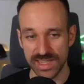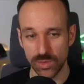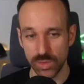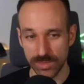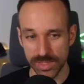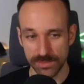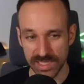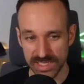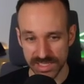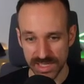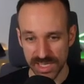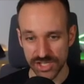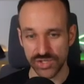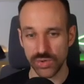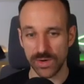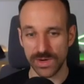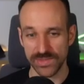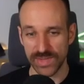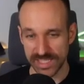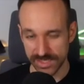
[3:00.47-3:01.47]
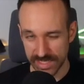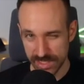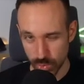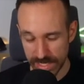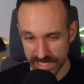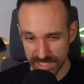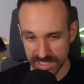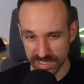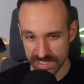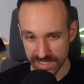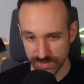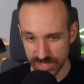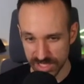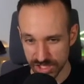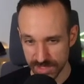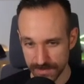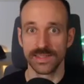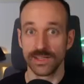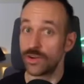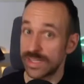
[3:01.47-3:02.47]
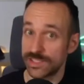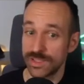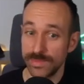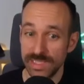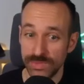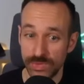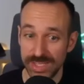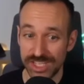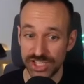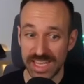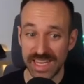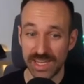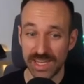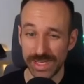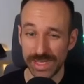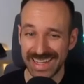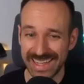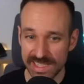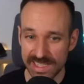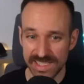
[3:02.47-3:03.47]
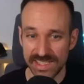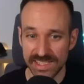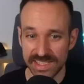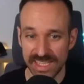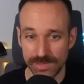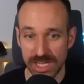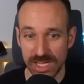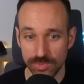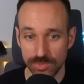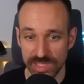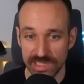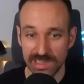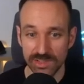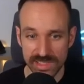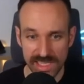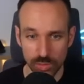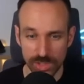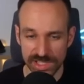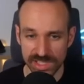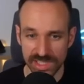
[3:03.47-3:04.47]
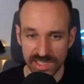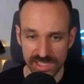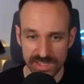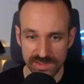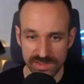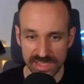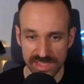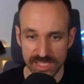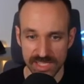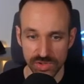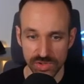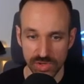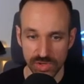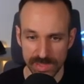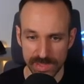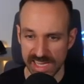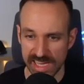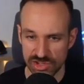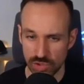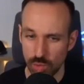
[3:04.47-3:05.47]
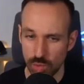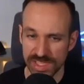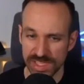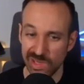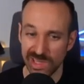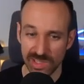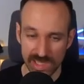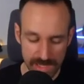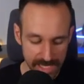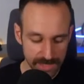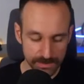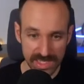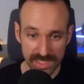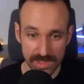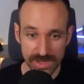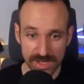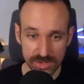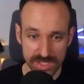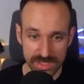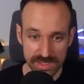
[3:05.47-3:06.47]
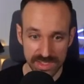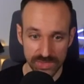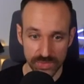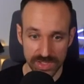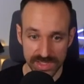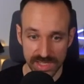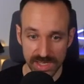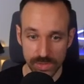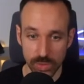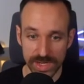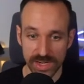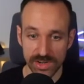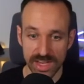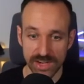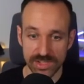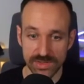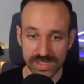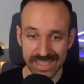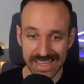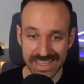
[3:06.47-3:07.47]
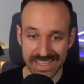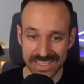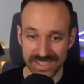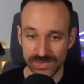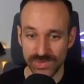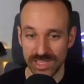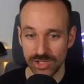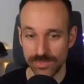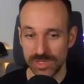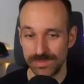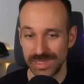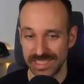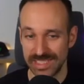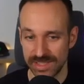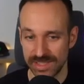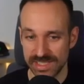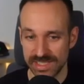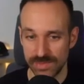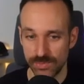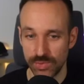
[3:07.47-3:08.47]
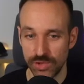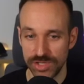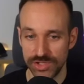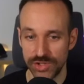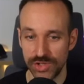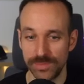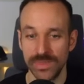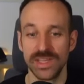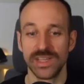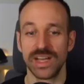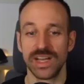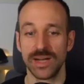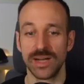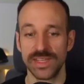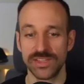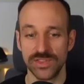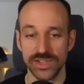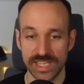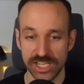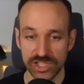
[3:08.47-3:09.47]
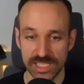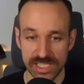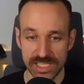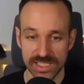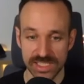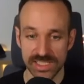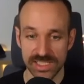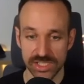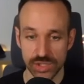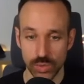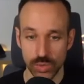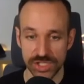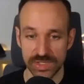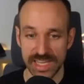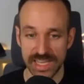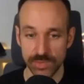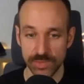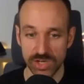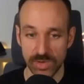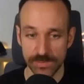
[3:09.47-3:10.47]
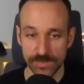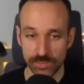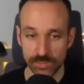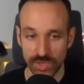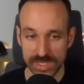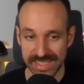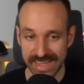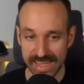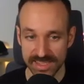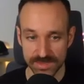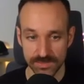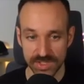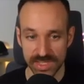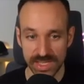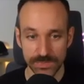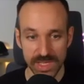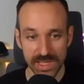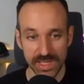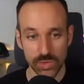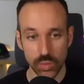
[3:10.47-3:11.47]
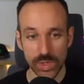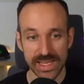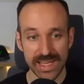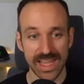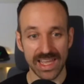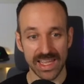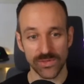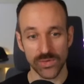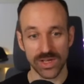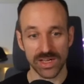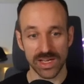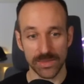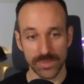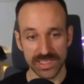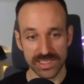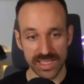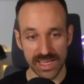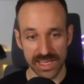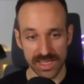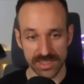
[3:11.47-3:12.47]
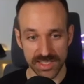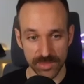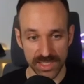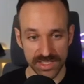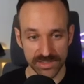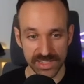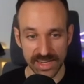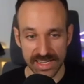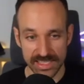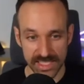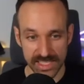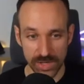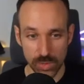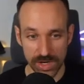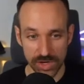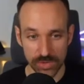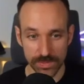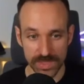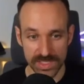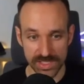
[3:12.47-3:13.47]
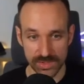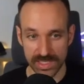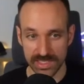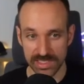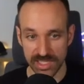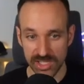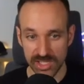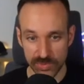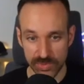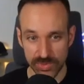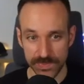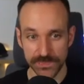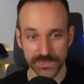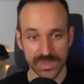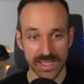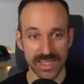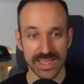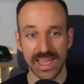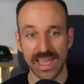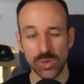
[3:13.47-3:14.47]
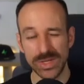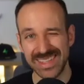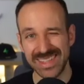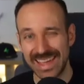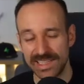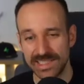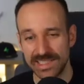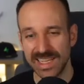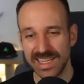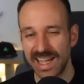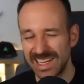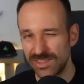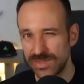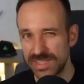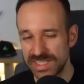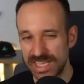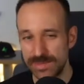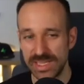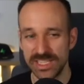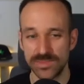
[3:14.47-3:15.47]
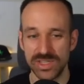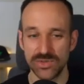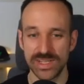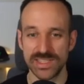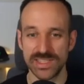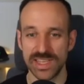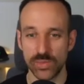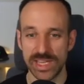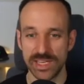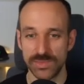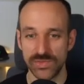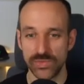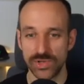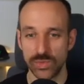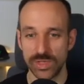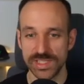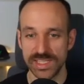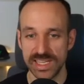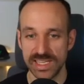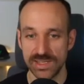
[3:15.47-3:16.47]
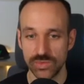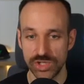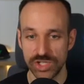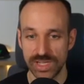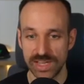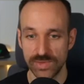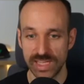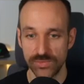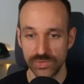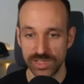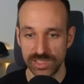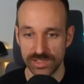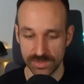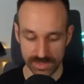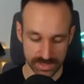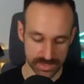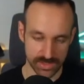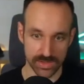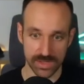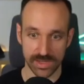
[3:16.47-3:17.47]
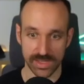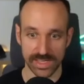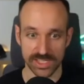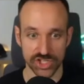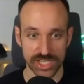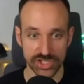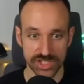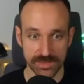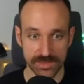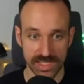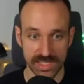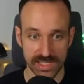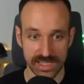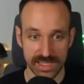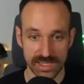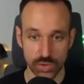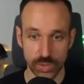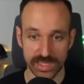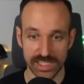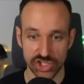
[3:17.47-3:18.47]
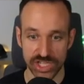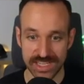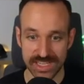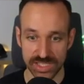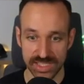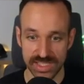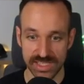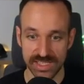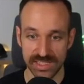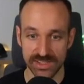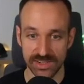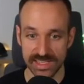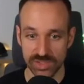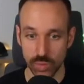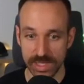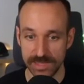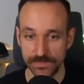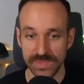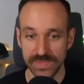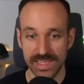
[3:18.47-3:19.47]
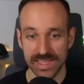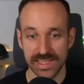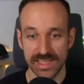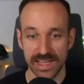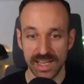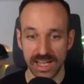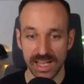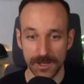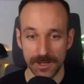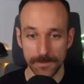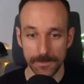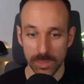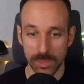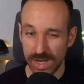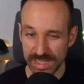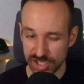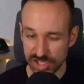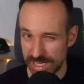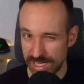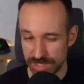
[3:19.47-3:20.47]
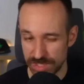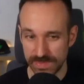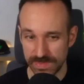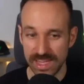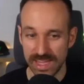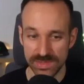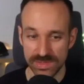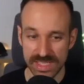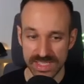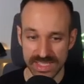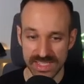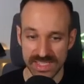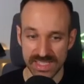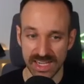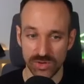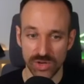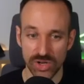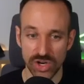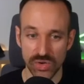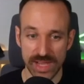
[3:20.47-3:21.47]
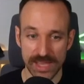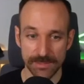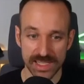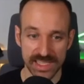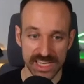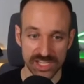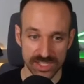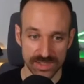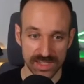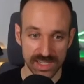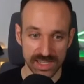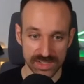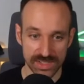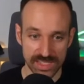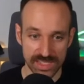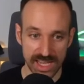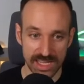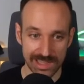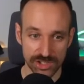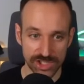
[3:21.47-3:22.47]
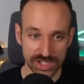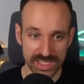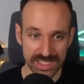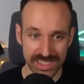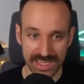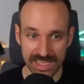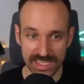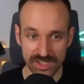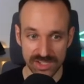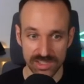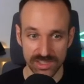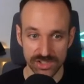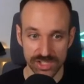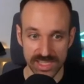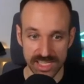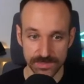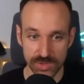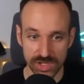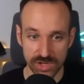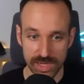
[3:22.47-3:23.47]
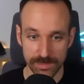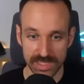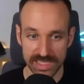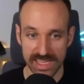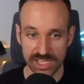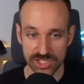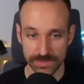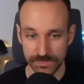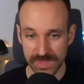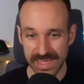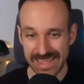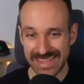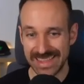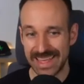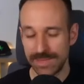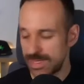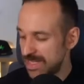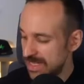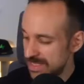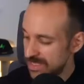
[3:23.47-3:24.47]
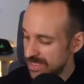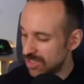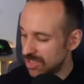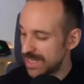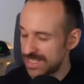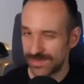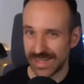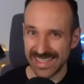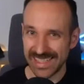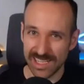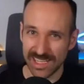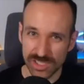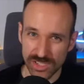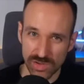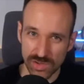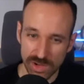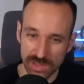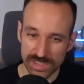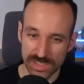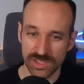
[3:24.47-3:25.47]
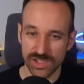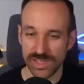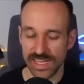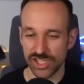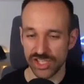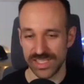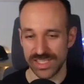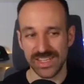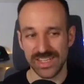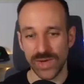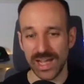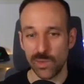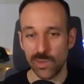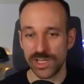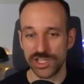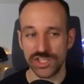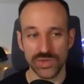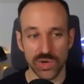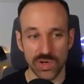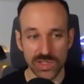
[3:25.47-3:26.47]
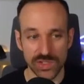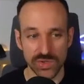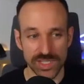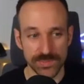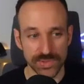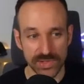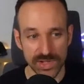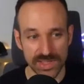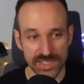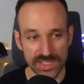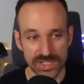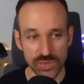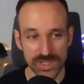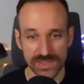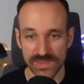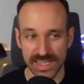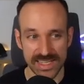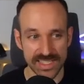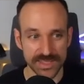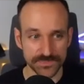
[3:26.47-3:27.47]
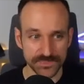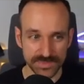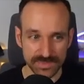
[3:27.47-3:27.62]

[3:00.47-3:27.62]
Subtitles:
that will be built to our device. So let's wait until this is finished. All right, so the build finished and we kind of see the same output. It looks like we're still using the Expo Go application or what's going on, but notice the difference. We are now using a development build. So this is an important term. There you can actually still switch to the Expo Go app by pressing S. So now we have a build and the simulator here asks if I want to open this. So I click open and we get kind of the same experience that we had before. Once again, we should have live reload so I can change something and it quickly changes in here as well. What has changed? Now this is our own application. You see, I launched this and I did not launch the Expo Go application. That means on my device, I also now lost the connection. If I wanted to also deploy this to a device,